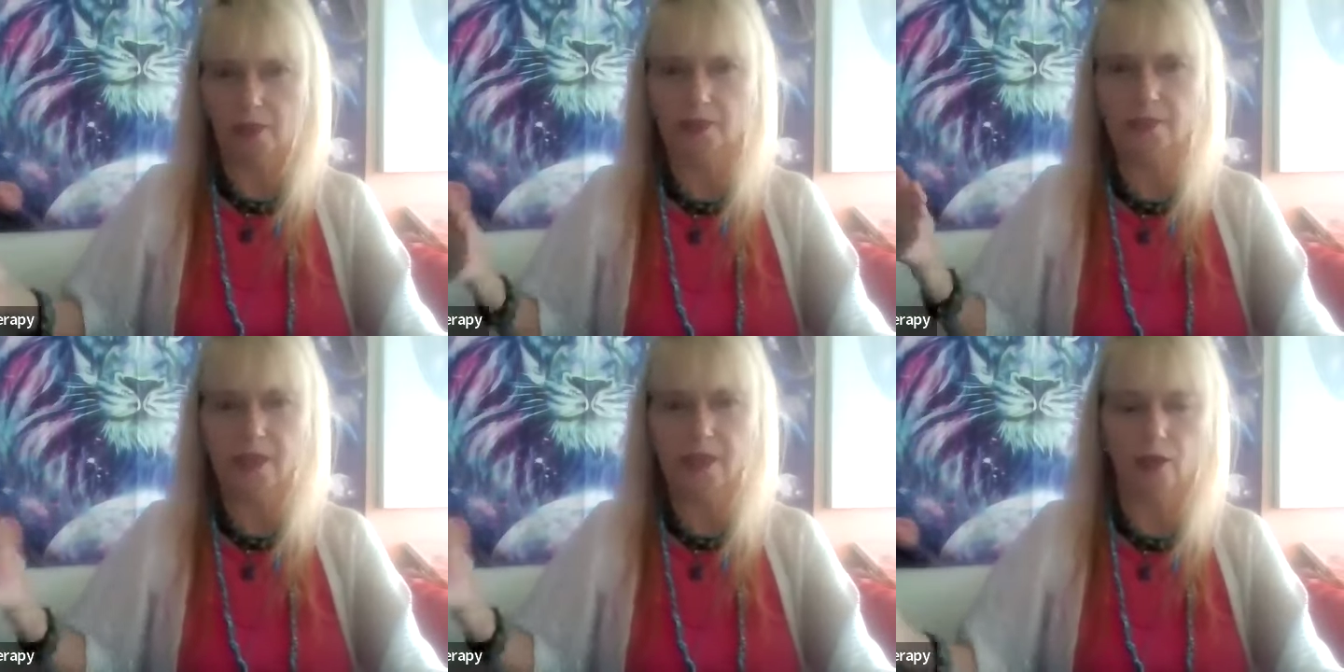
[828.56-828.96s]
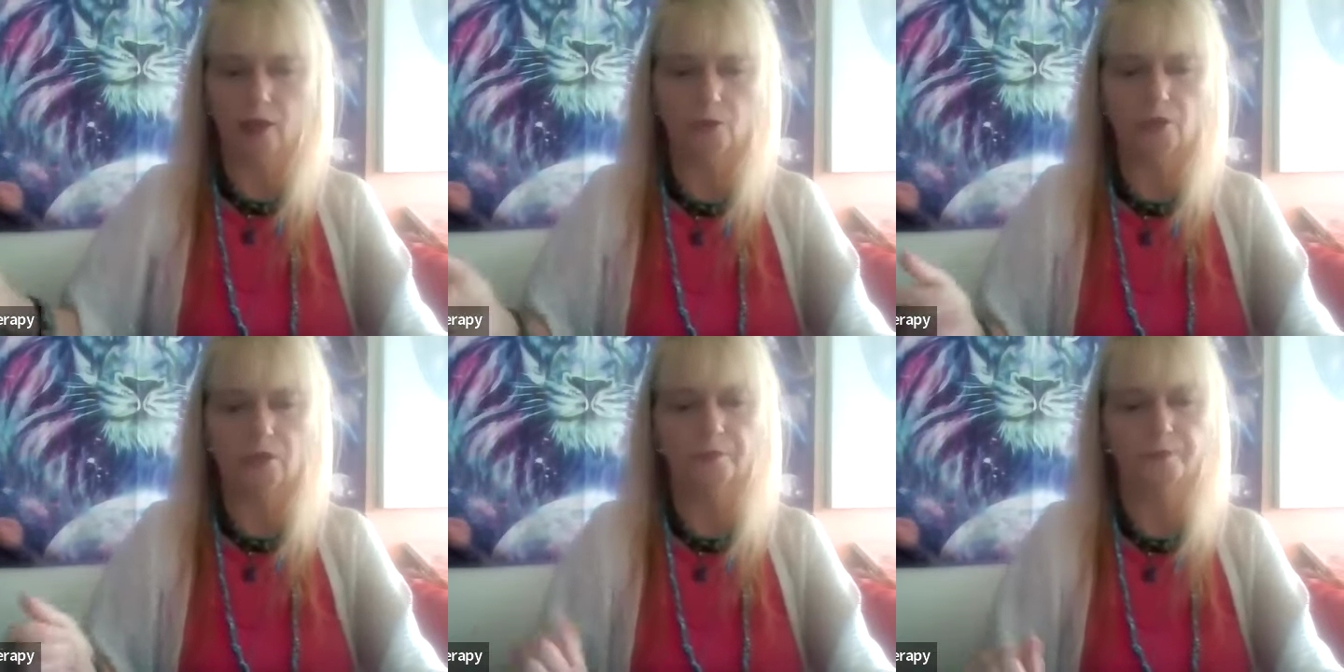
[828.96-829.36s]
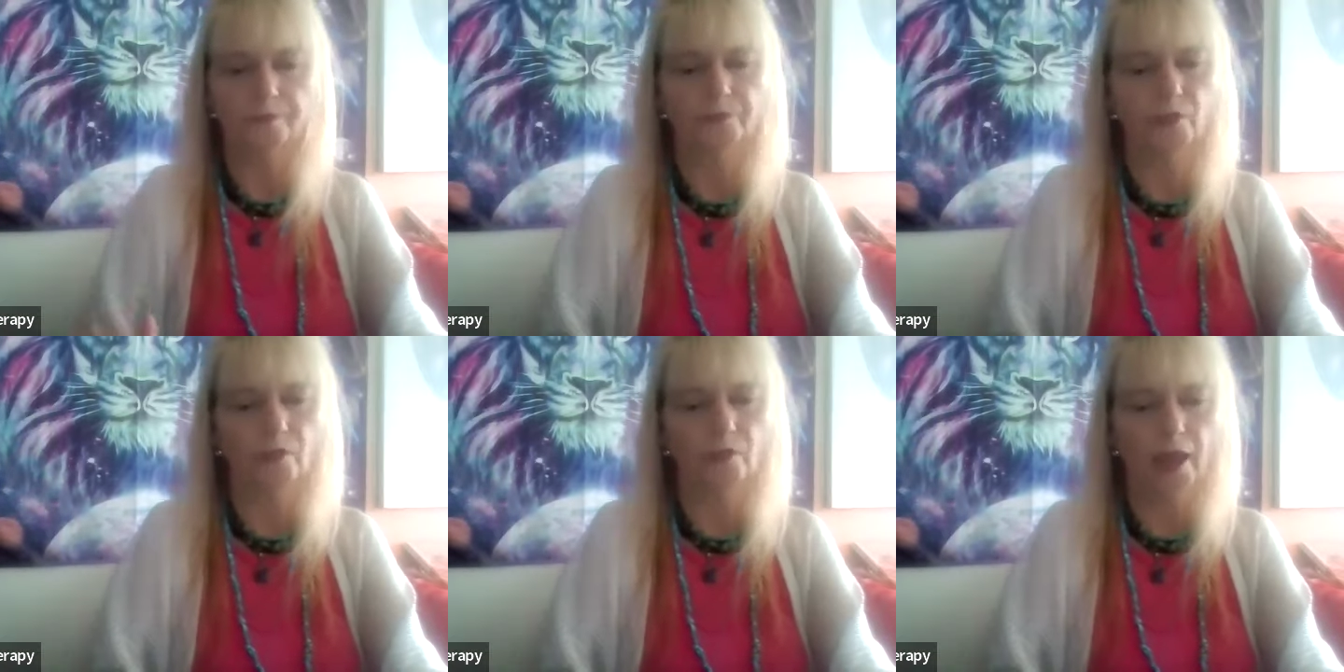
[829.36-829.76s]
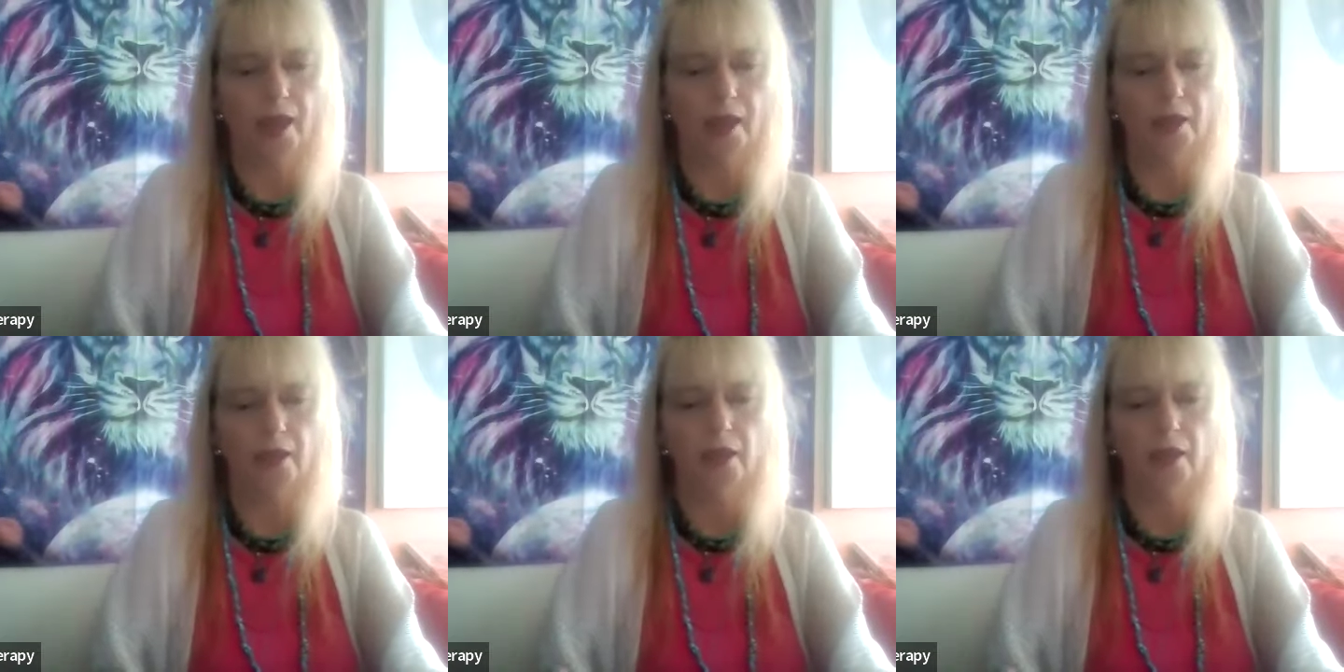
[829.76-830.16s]
these out.
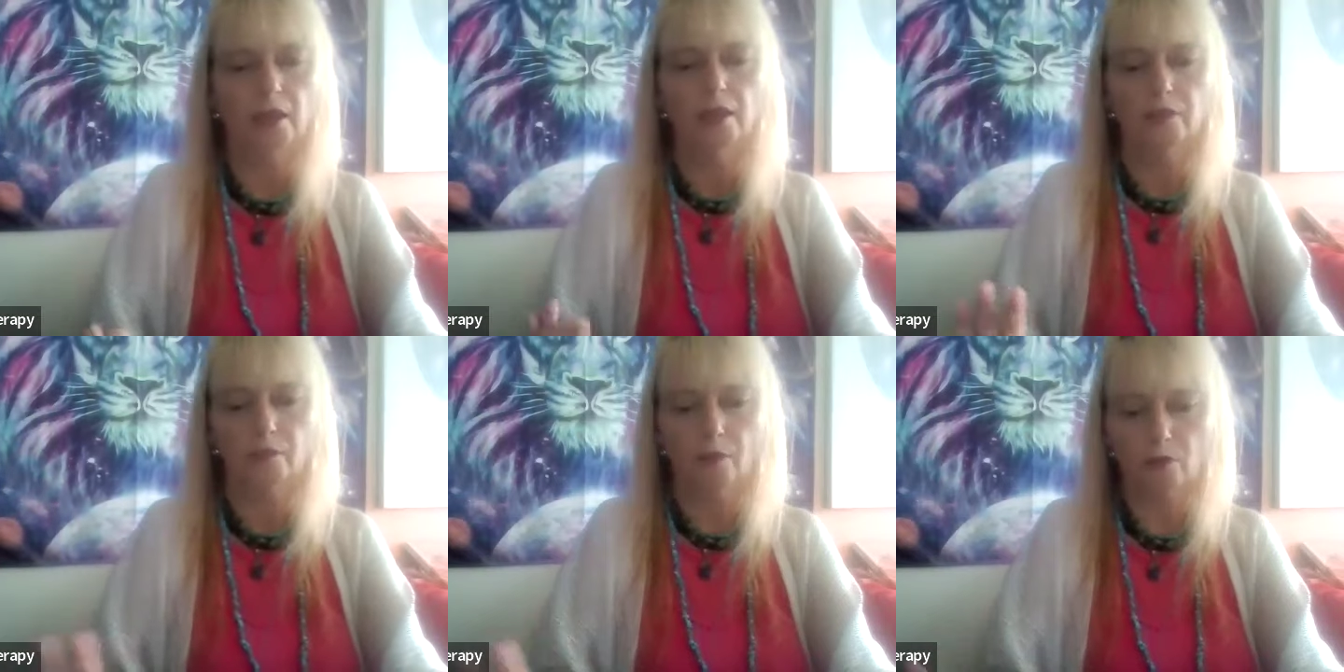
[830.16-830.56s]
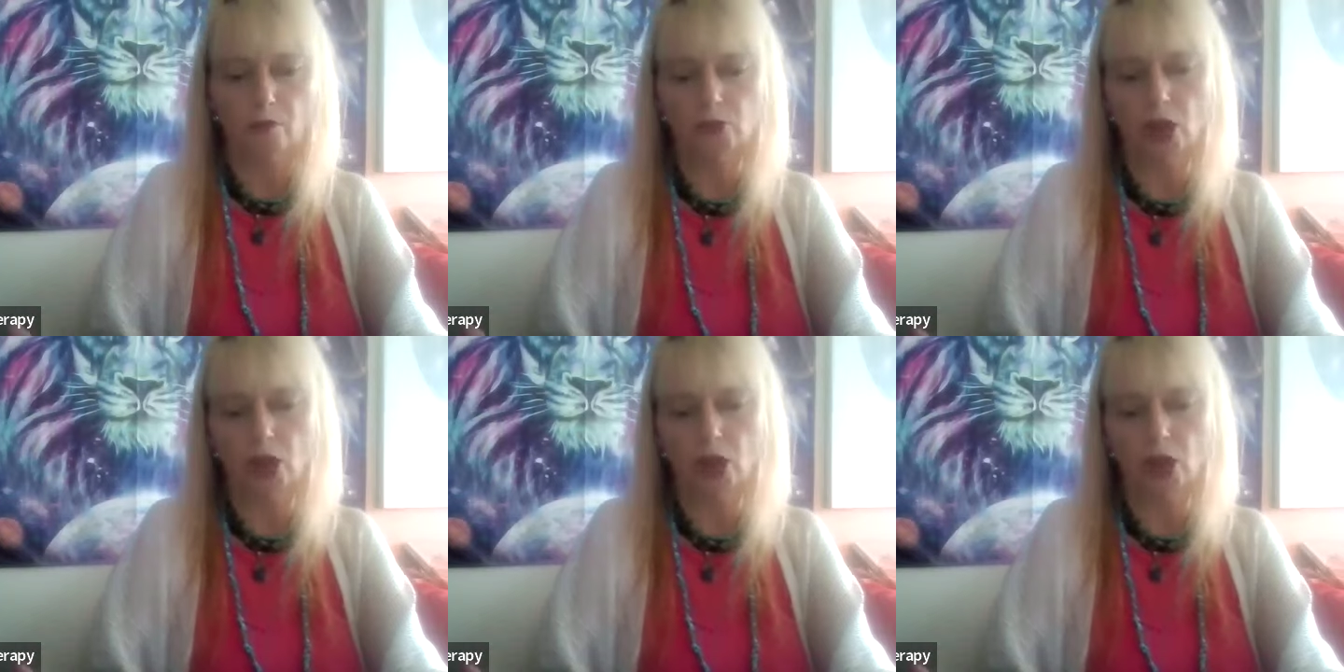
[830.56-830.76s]
Okay. Throat